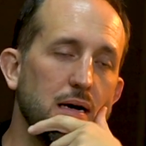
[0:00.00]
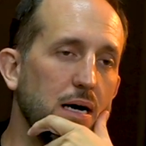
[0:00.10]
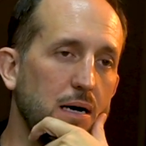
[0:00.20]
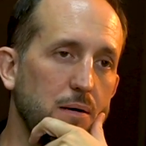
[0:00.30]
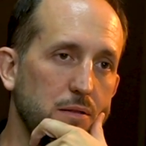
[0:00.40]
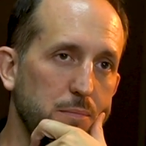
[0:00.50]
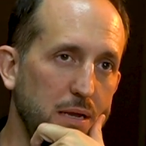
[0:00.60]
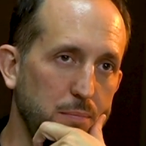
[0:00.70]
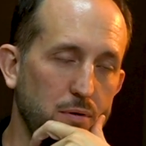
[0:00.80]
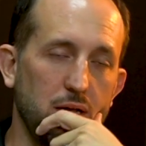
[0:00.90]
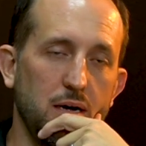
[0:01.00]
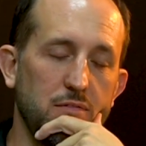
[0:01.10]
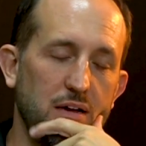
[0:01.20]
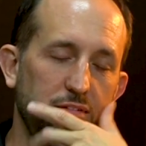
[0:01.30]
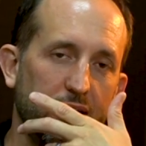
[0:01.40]
the people
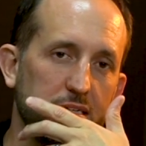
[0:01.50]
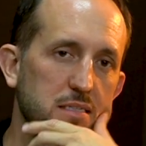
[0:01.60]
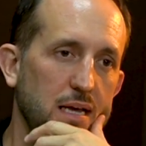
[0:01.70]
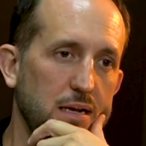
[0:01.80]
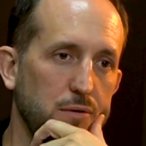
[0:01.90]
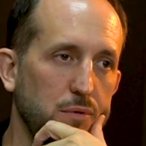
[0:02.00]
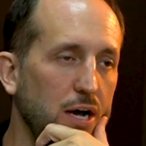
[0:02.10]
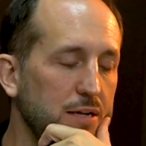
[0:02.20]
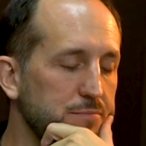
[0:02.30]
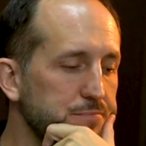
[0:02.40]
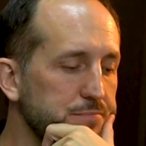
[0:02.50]
of Afghanistan and Iran.